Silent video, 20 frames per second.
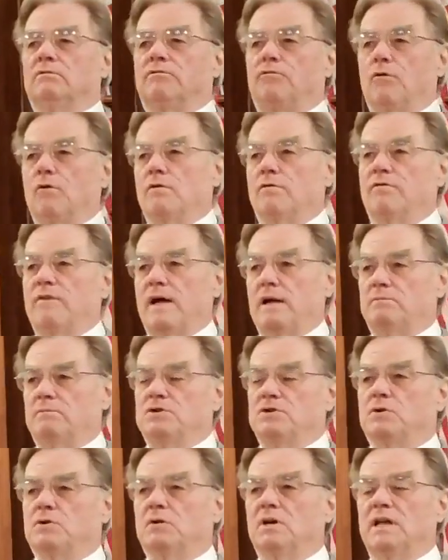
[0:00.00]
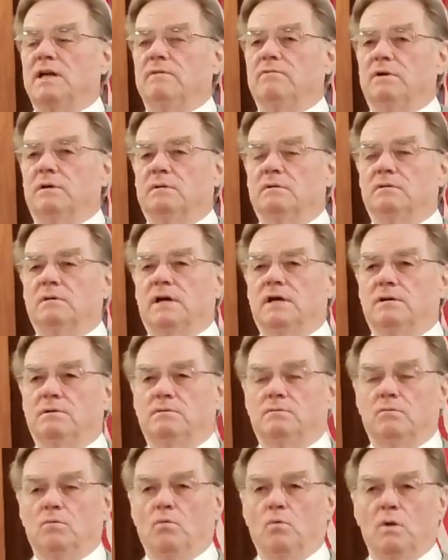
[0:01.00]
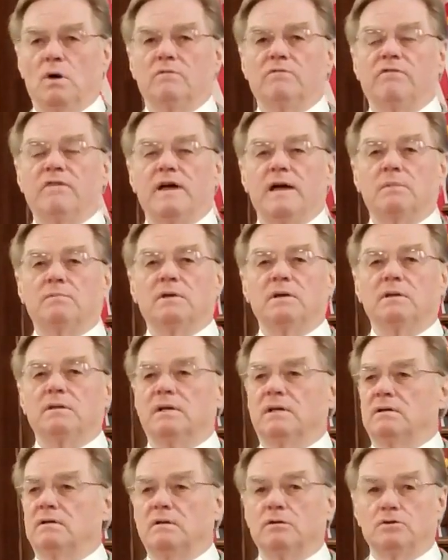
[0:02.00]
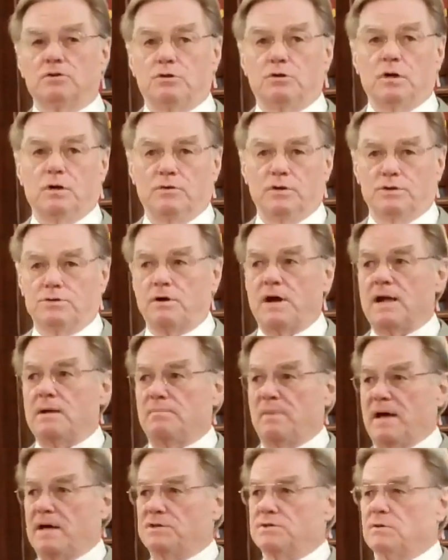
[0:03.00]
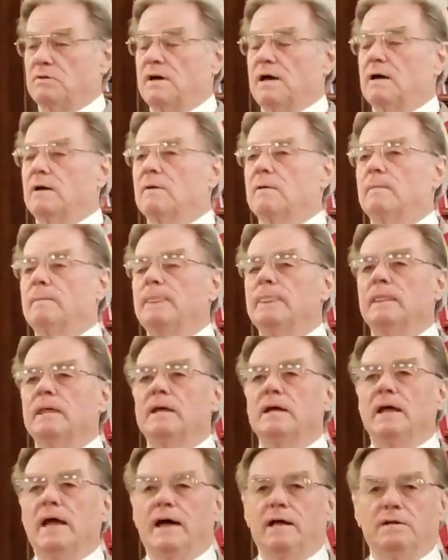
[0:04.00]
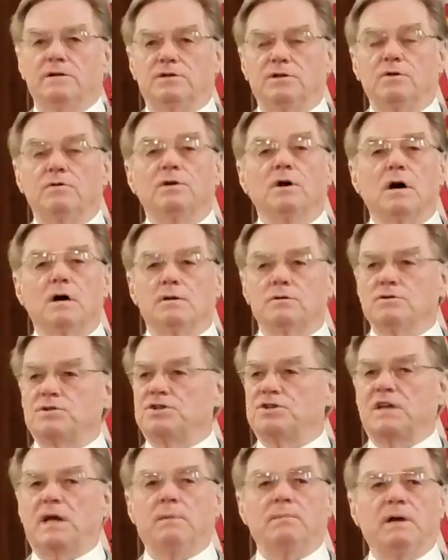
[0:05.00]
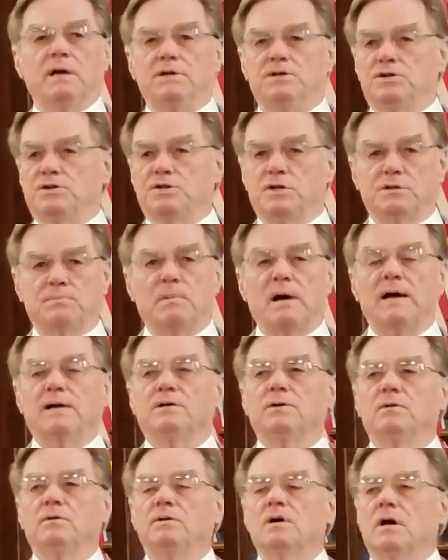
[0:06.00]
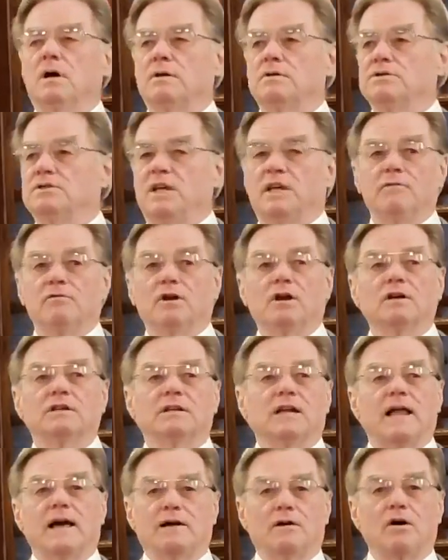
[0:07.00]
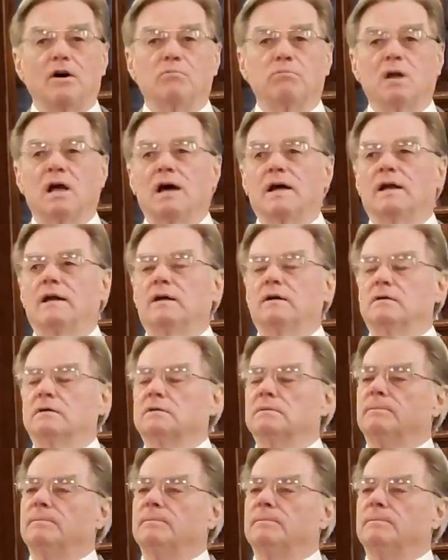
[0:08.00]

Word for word: four families were leaving, and one family that the track passer out of had two daughters, same ages as my two daughters. They even looked alike, all blonde hair.